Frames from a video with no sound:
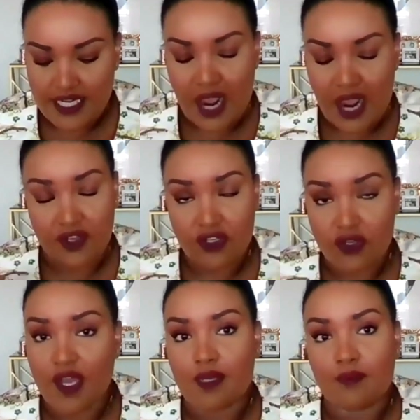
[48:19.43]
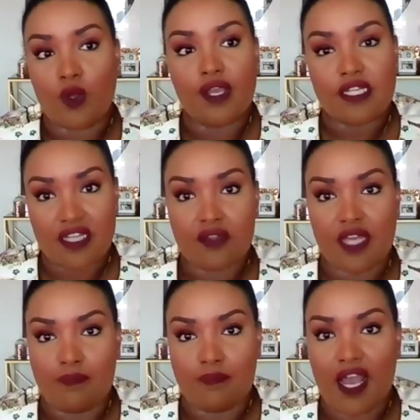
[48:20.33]
Now, if you end up going
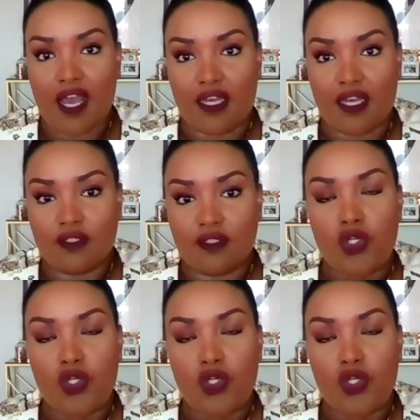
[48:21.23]
down that path,